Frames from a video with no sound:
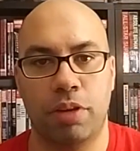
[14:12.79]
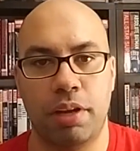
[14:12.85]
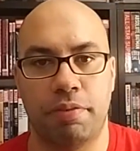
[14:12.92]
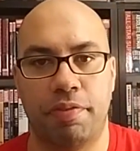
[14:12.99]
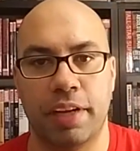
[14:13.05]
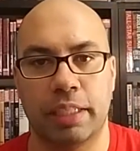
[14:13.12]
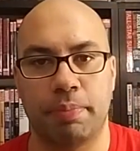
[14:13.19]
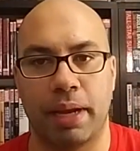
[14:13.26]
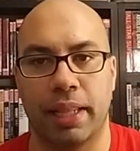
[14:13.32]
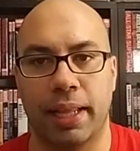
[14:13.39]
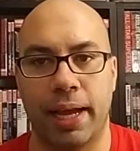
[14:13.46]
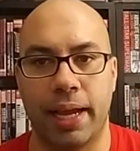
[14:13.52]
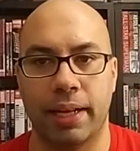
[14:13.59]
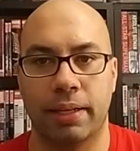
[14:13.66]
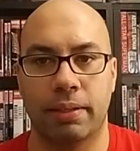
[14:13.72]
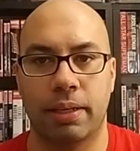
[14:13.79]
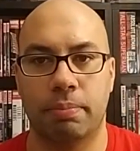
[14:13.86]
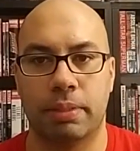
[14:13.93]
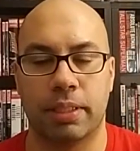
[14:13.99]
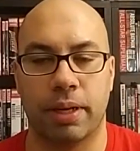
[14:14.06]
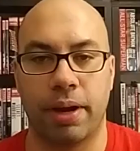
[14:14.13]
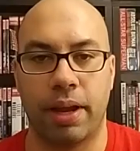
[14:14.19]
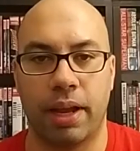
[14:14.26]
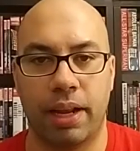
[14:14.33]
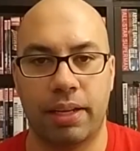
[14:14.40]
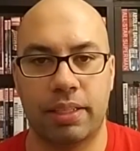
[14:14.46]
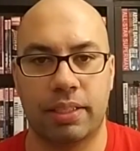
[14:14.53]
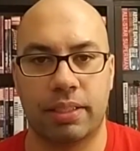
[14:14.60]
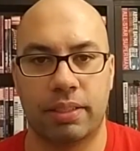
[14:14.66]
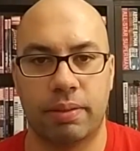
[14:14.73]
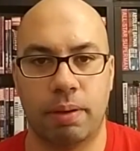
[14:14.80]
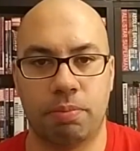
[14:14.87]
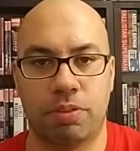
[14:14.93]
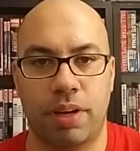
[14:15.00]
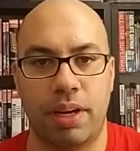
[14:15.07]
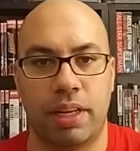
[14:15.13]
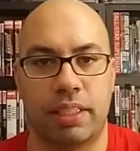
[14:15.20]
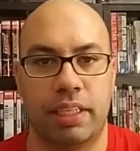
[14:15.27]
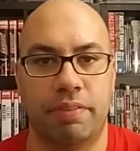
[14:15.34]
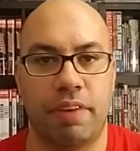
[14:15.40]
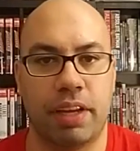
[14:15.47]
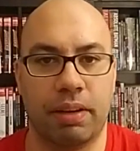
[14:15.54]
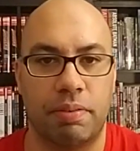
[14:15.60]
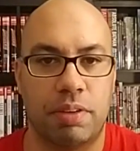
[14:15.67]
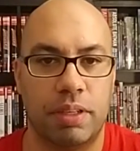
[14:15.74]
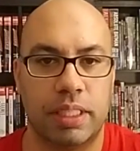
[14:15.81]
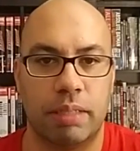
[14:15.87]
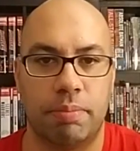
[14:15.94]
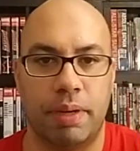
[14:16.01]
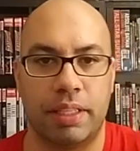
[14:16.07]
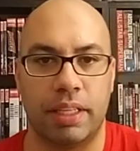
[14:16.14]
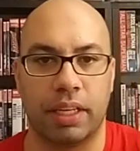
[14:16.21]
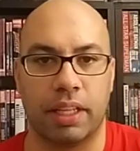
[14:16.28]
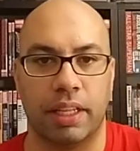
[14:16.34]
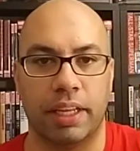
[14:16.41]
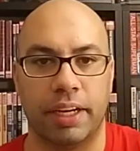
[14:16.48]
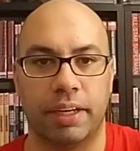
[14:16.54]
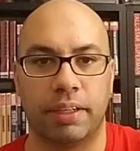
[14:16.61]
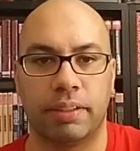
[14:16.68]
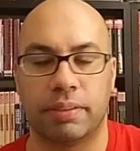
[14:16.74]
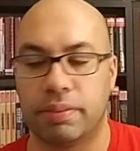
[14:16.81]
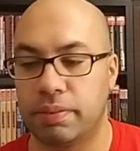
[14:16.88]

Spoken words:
trying to fix my light. I'm sorry. I'm trying to see if I can do something about the glare.